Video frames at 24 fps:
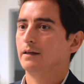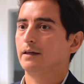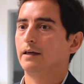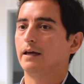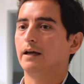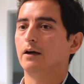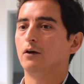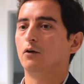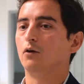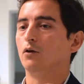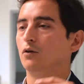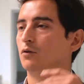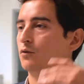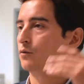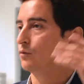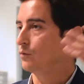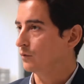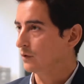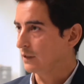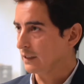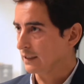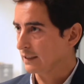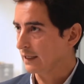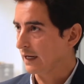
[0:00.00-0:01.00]
can go to
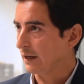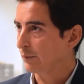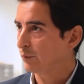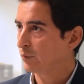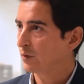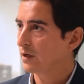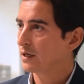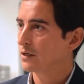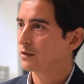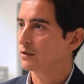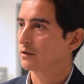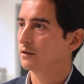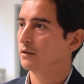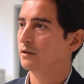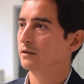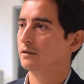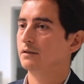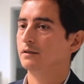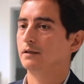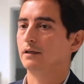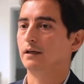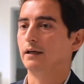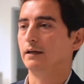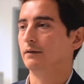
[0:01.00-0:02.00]
these high
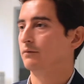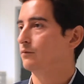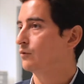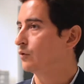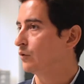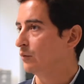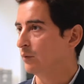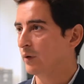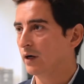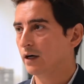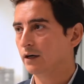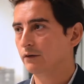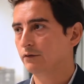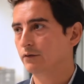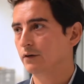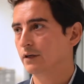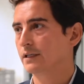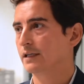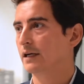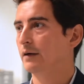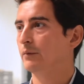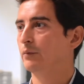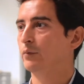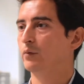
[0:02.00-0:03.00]
pressures, 2 bar for
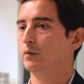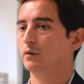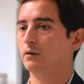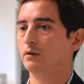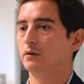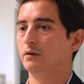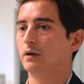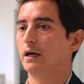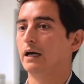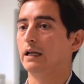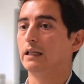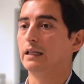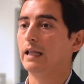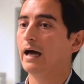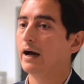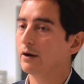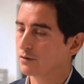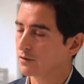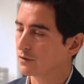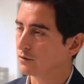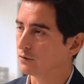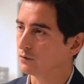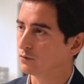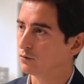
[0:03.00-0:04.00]
example,
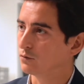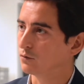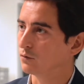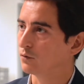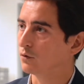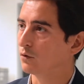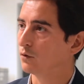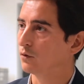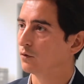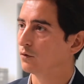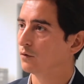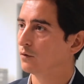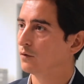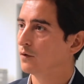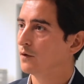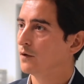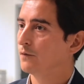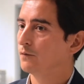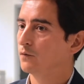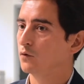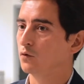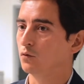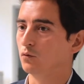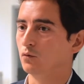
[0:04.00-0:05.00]
allows you to go
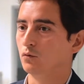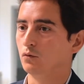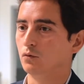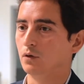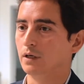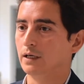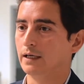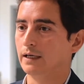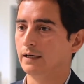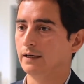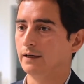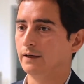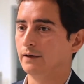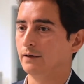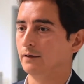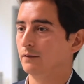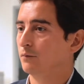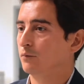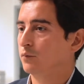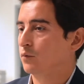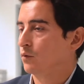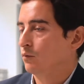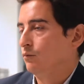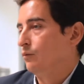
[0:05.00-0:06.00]
to,
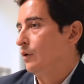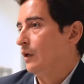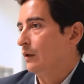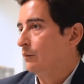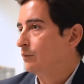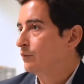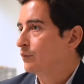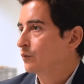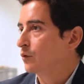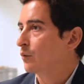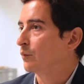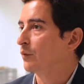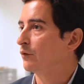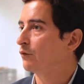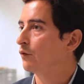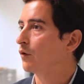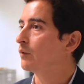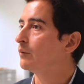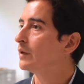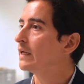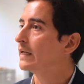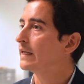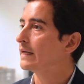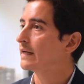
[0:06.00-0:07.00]
to
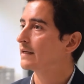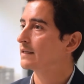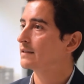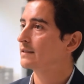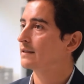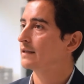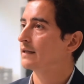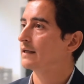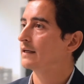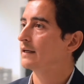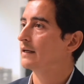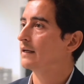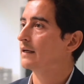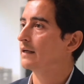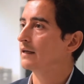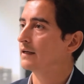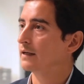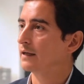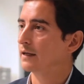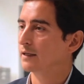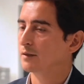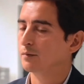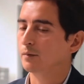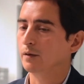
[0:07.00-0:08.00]
perform EDS
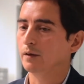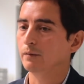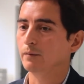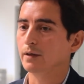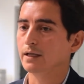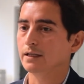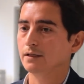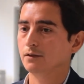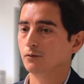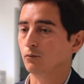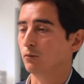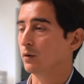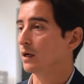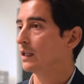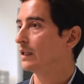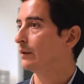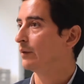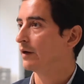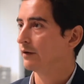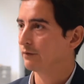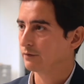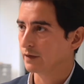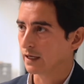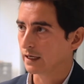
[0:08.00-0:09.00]
experiments well
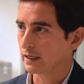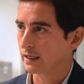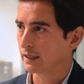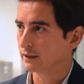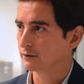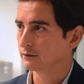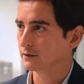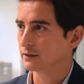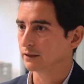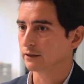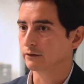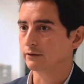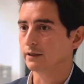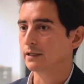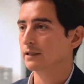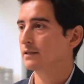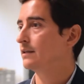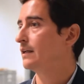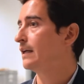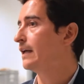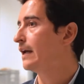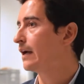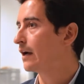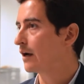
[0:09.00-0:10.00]
above 900
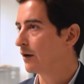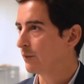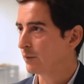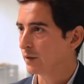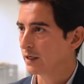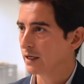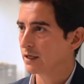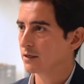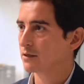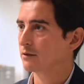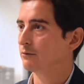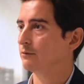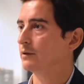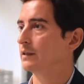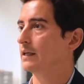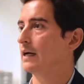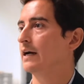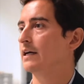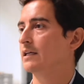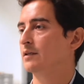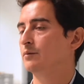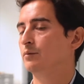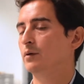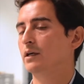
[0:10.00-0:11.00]
degrees in combination with the
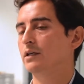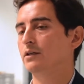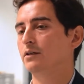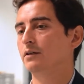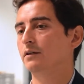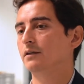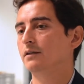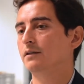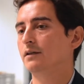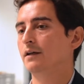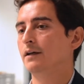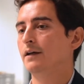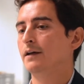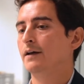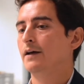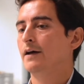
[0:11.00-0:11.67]
highest pressures.